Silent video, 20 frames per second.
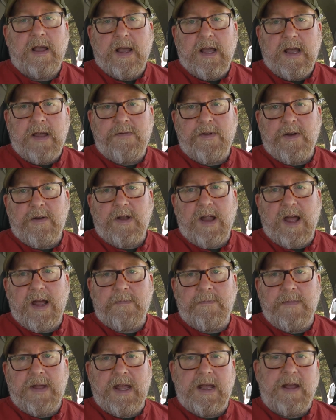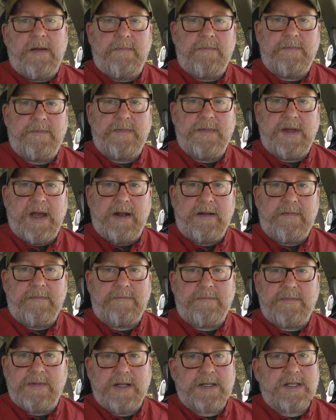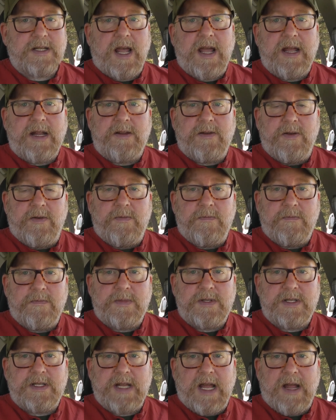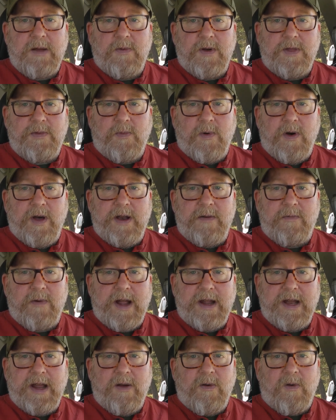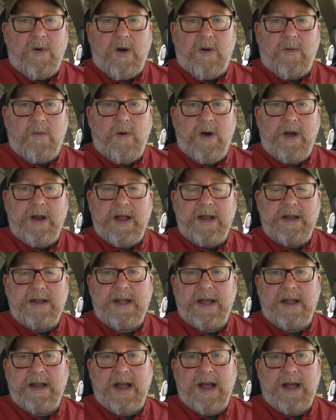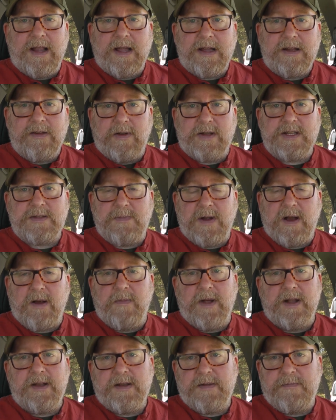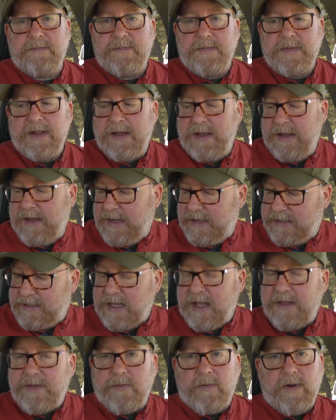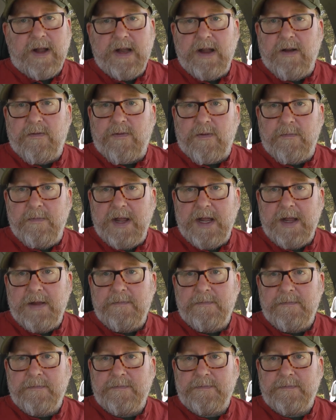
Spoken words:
If you're like me that doesn't like to stay with one radio or one antenna, I like to experiment. It's not the radio for me.